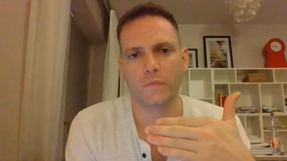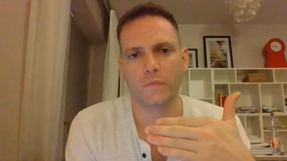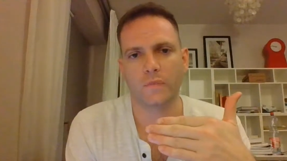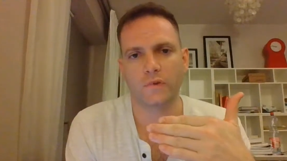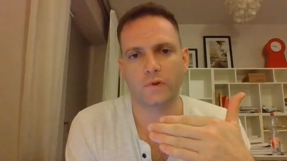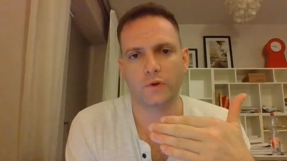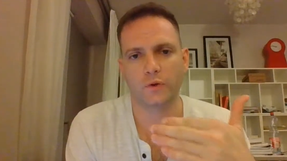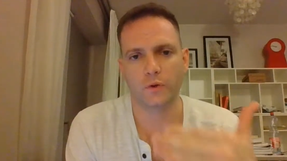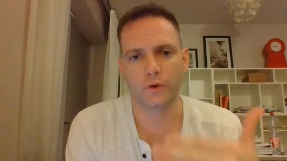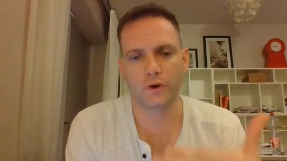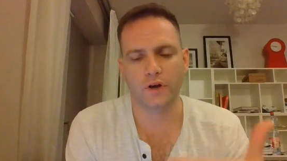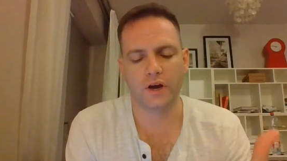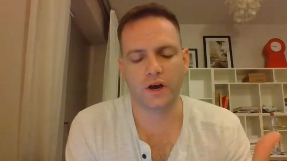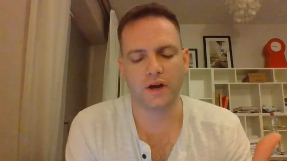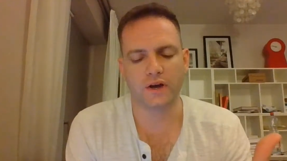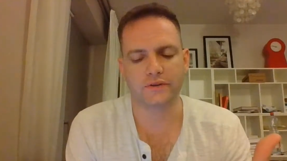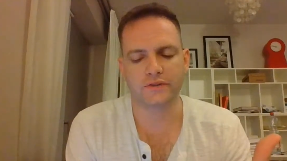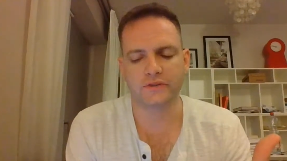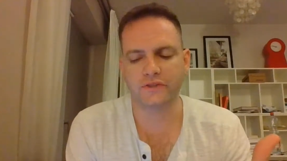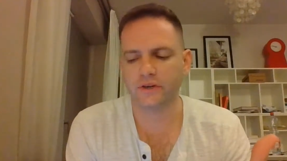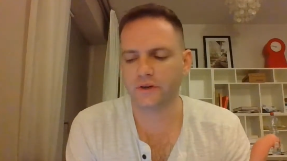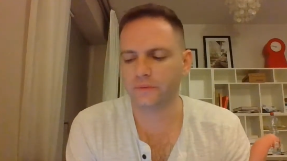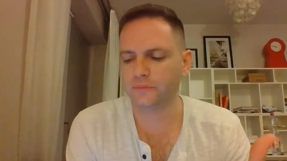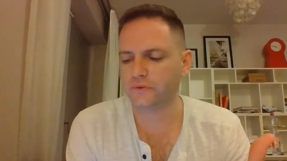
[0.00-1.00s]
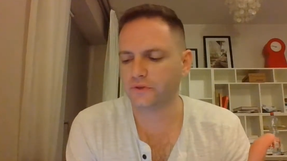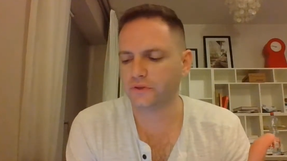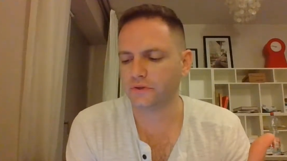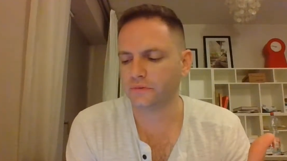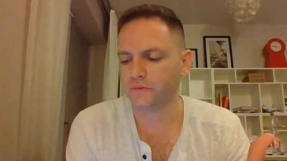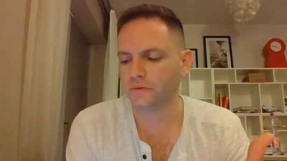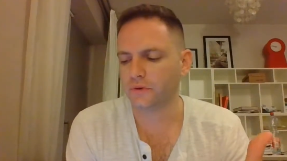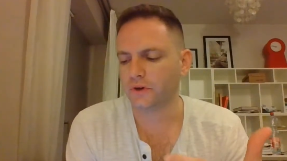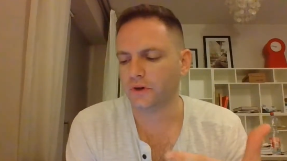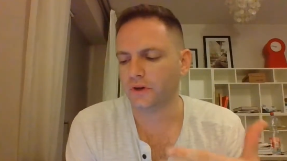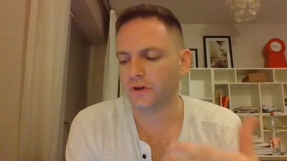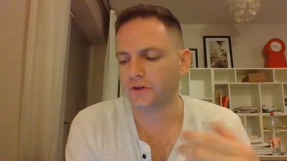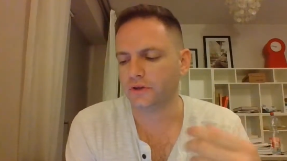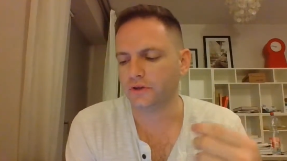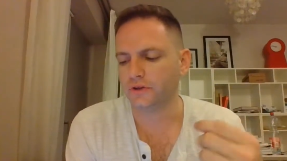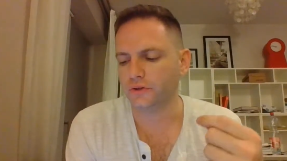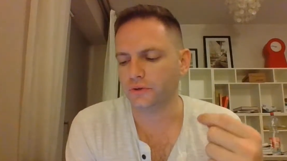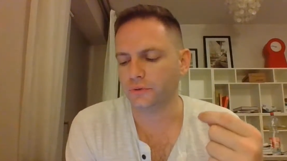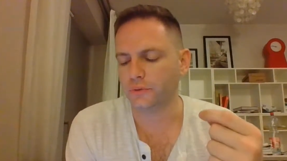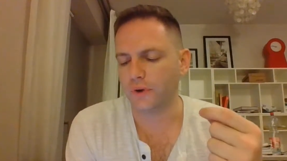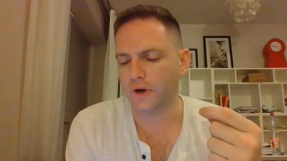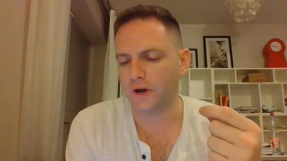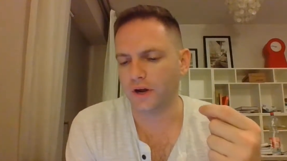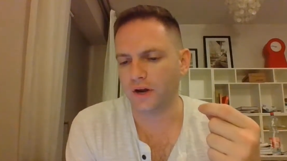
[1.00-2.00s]
your concept,
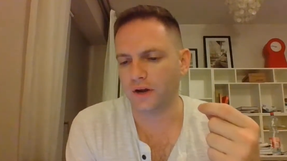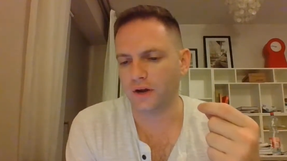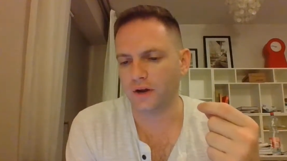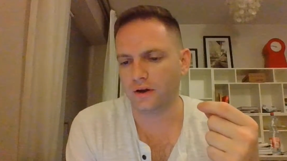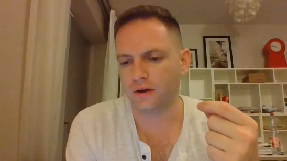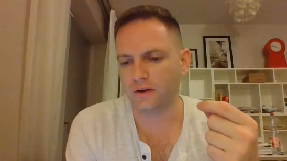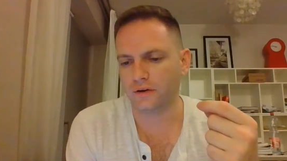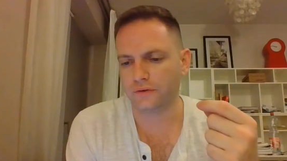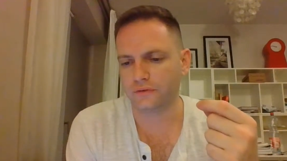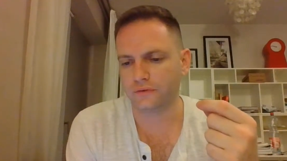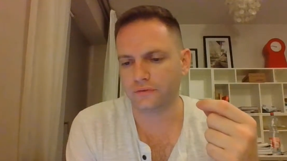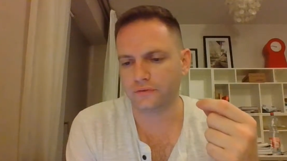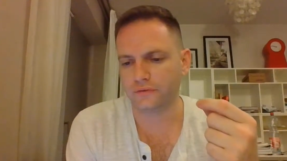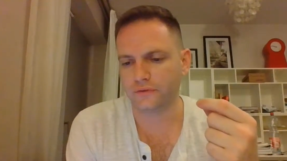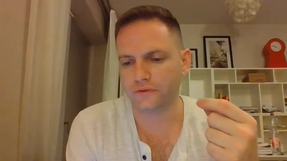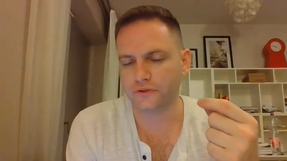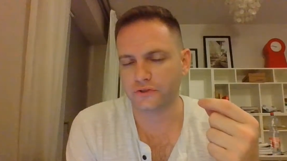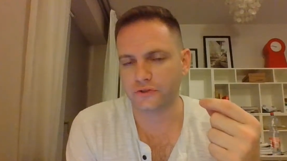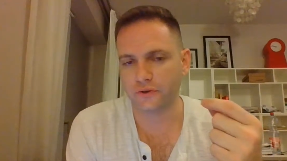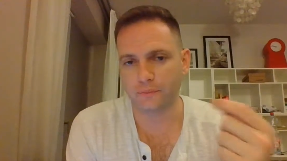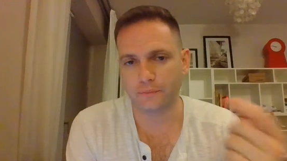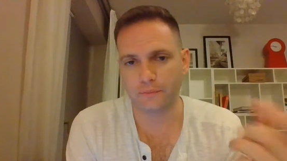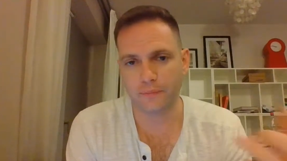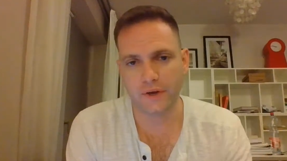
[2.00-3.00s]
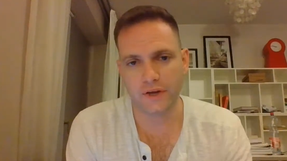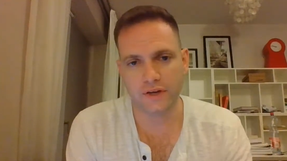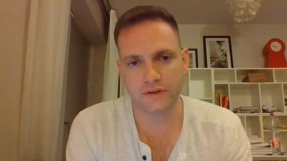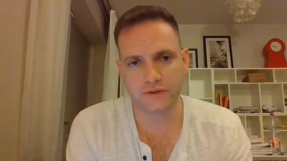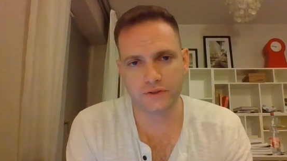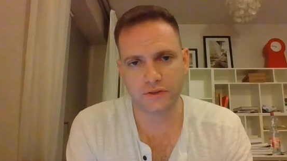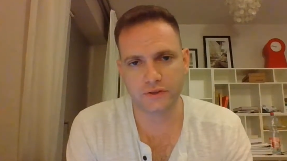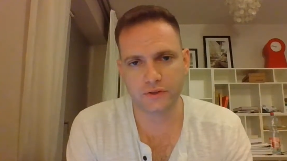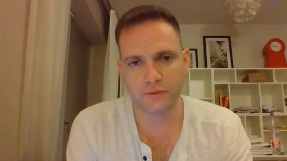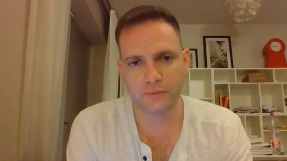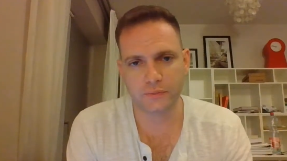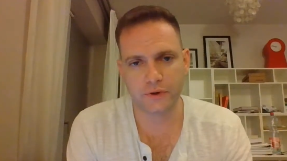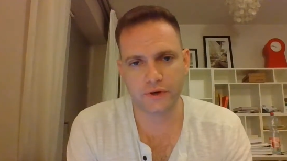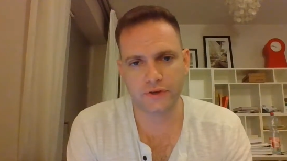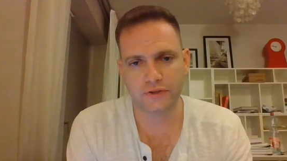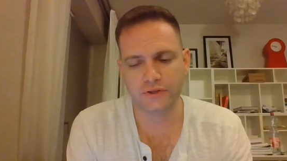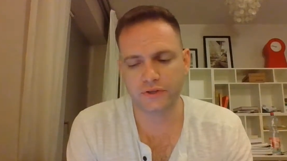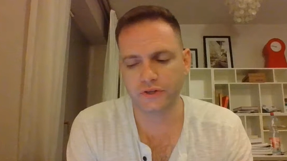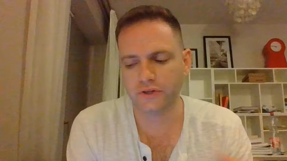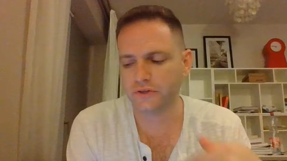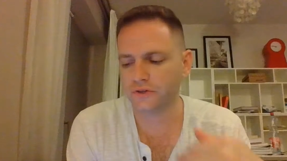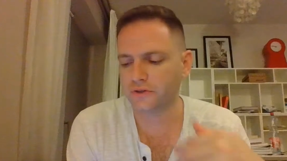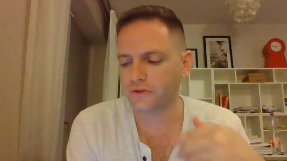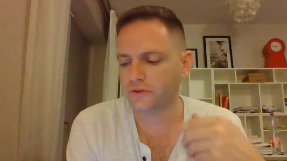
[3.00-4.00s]
you have some basic
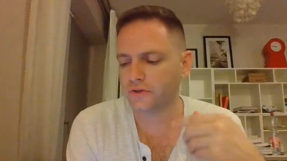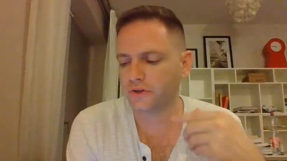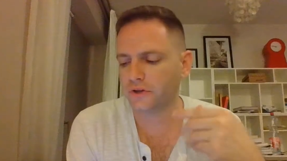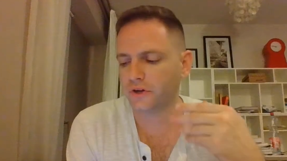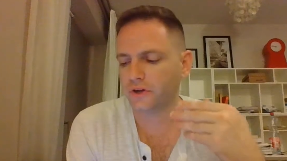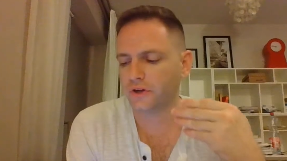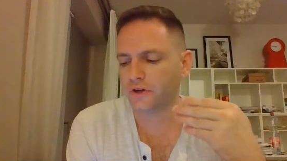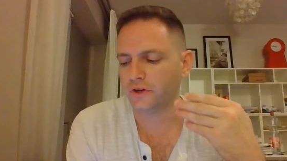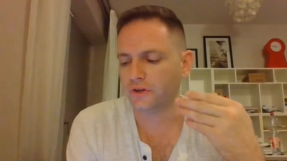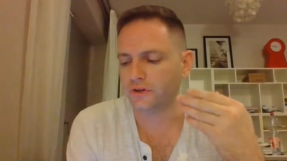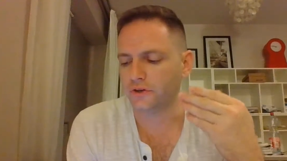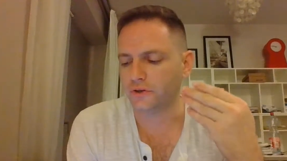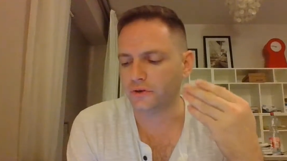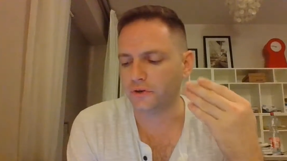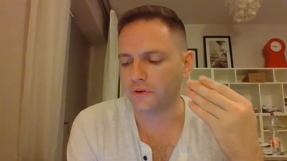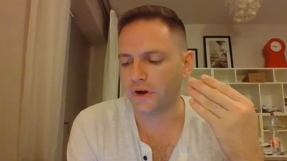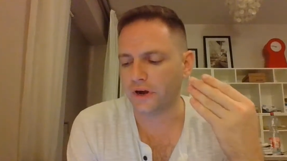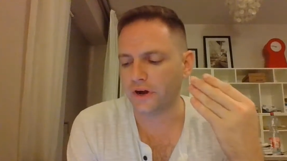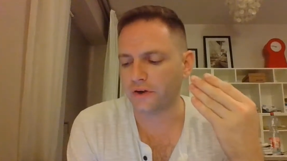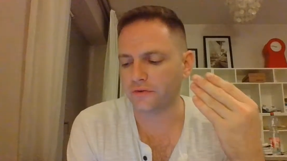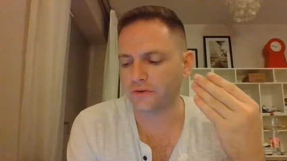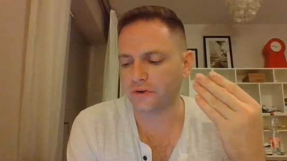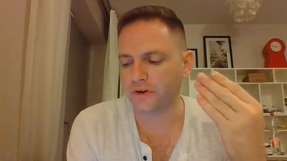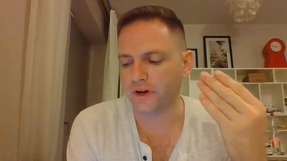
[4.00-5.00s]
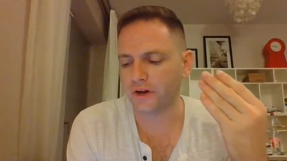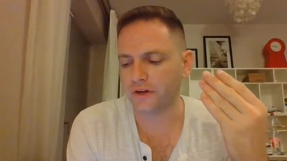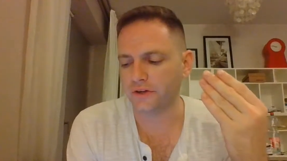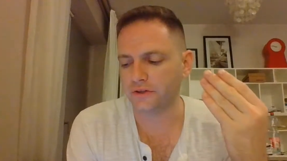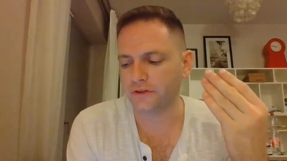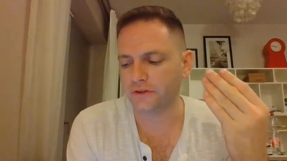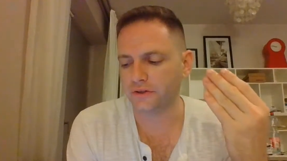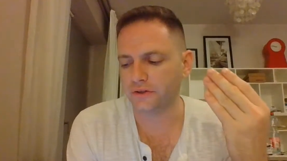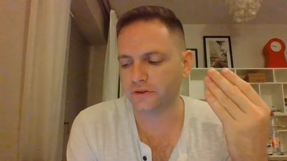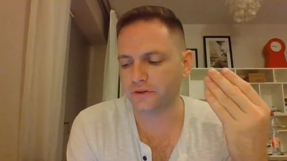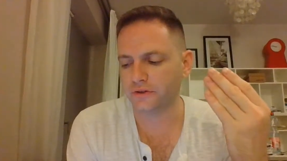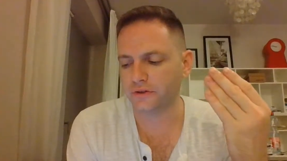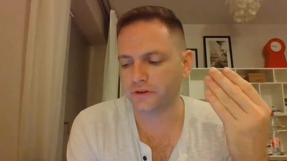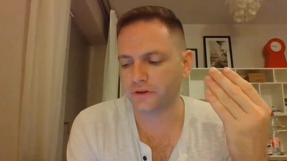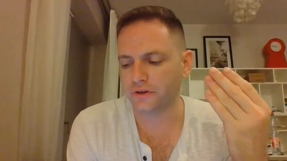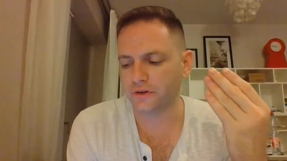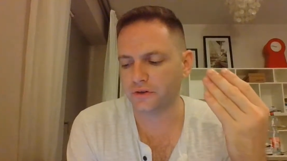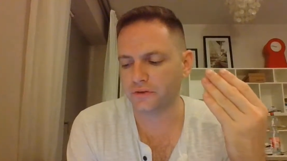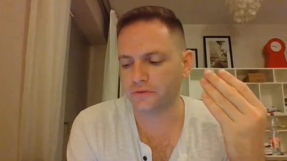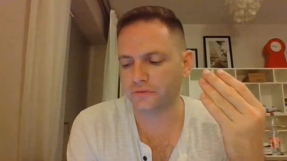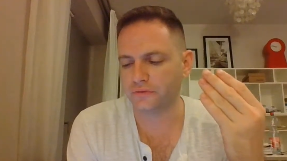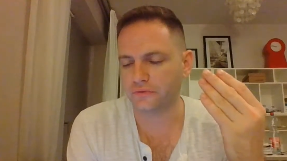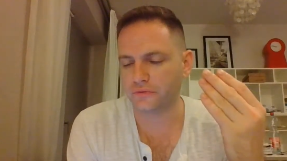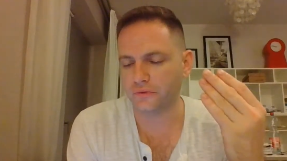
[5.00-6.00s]
spreadsheets, you have an idea
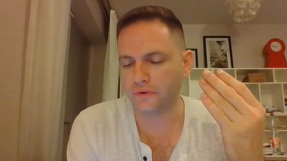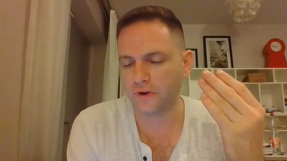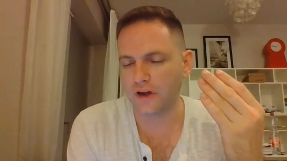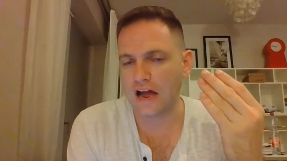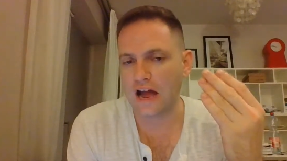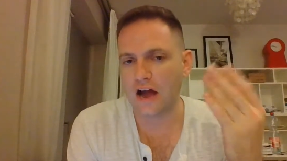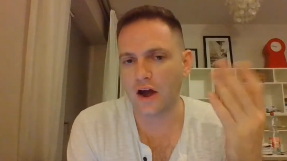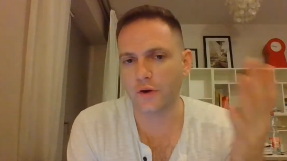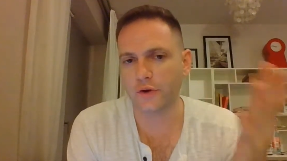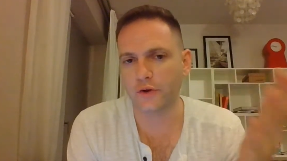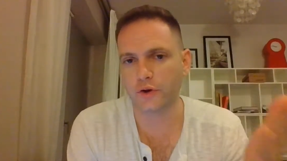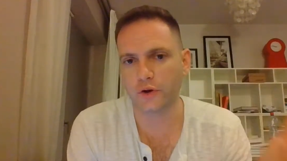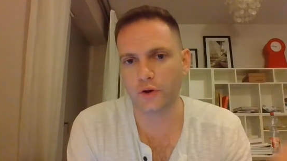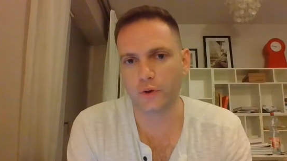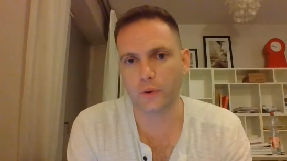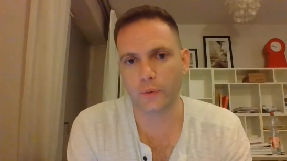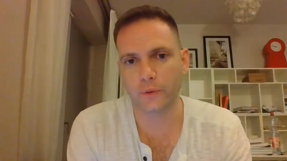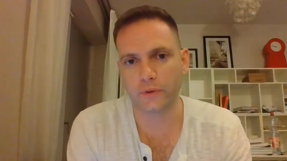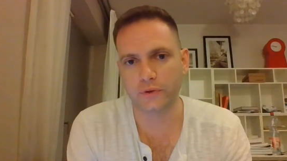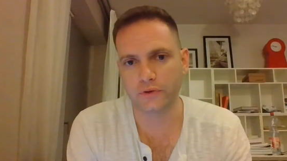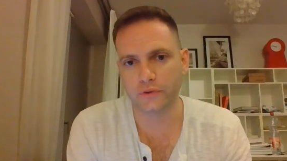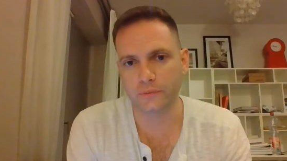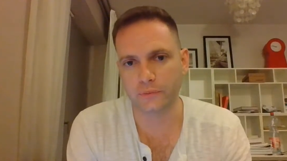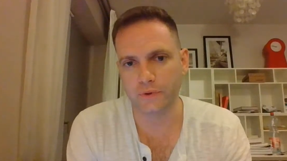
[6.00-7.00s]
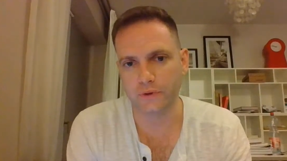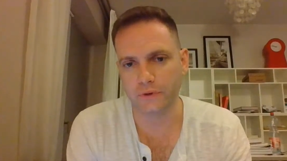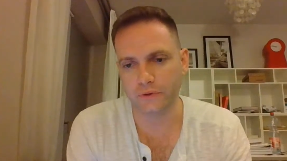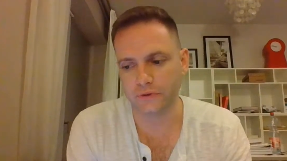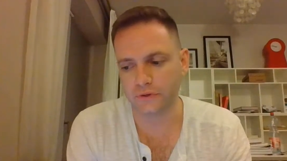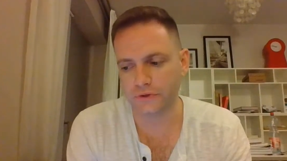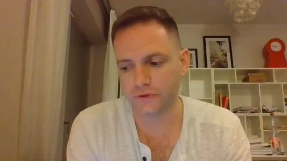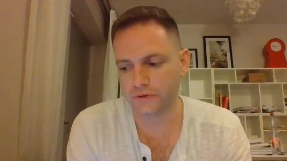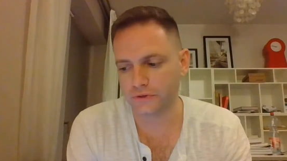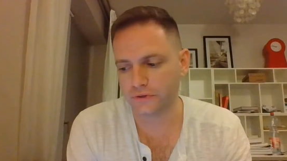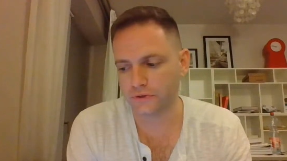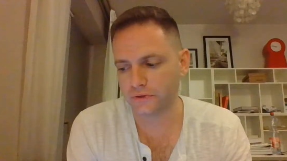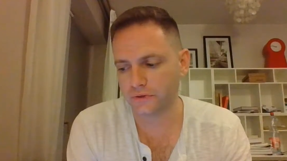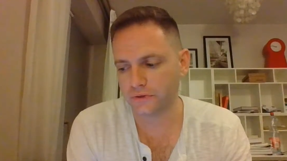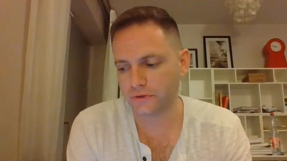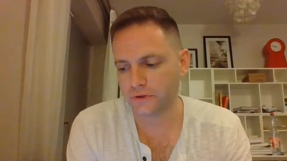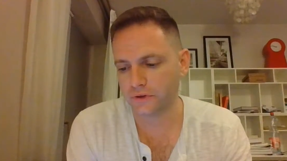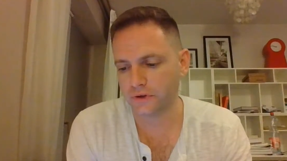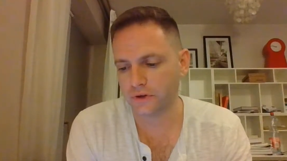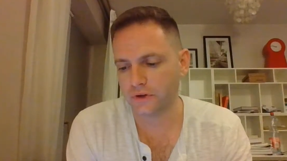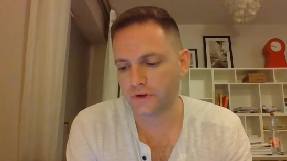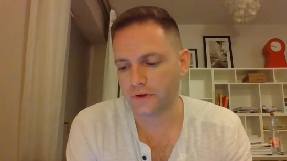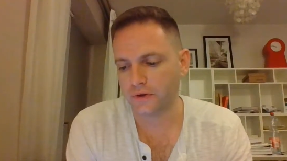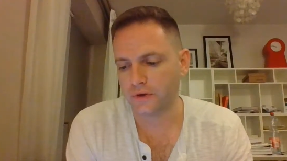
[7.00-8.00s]
of how you're going to build
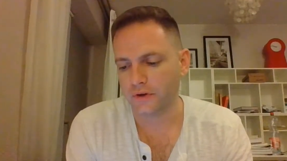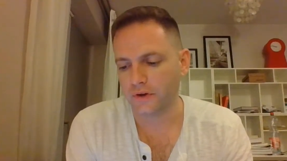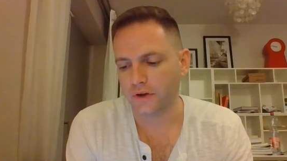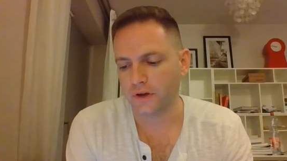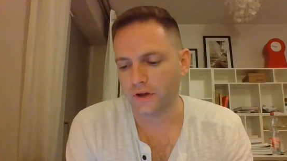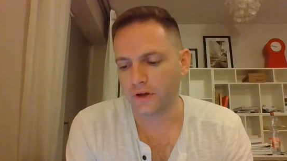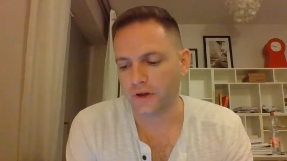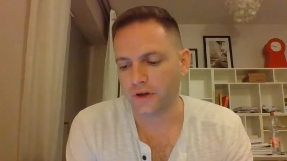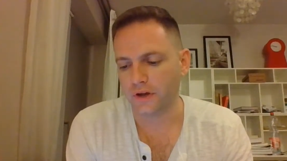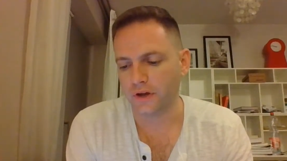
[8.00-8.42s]
it.